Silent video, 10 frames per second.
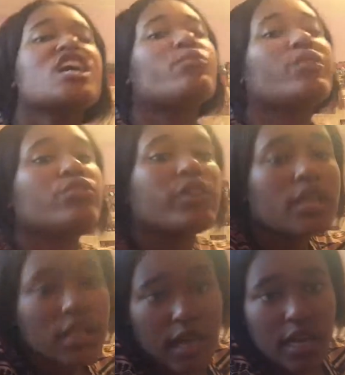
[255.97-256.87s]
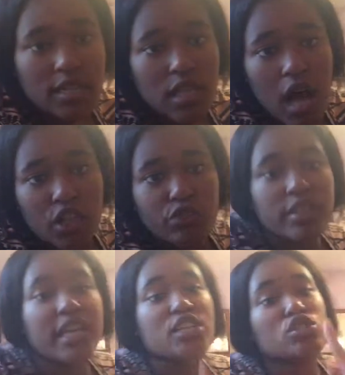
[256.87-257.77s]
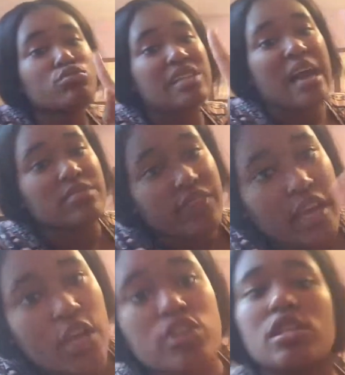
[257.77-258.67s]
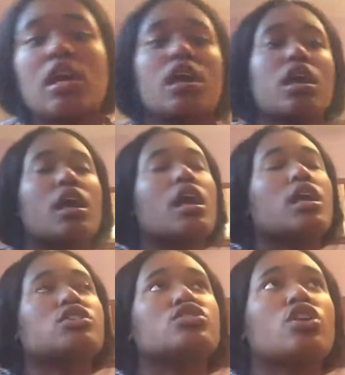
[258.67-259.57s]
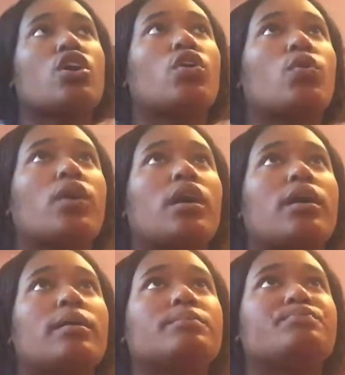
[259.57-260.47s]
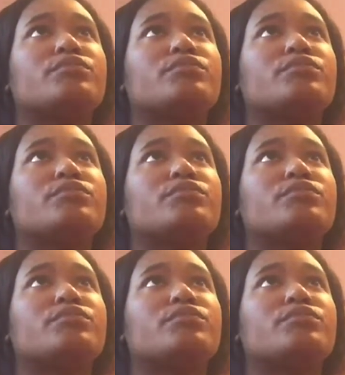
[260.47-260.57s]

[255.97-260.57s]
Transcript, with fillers: And when you're getting God's locks, you need to get two types of hairs. And so um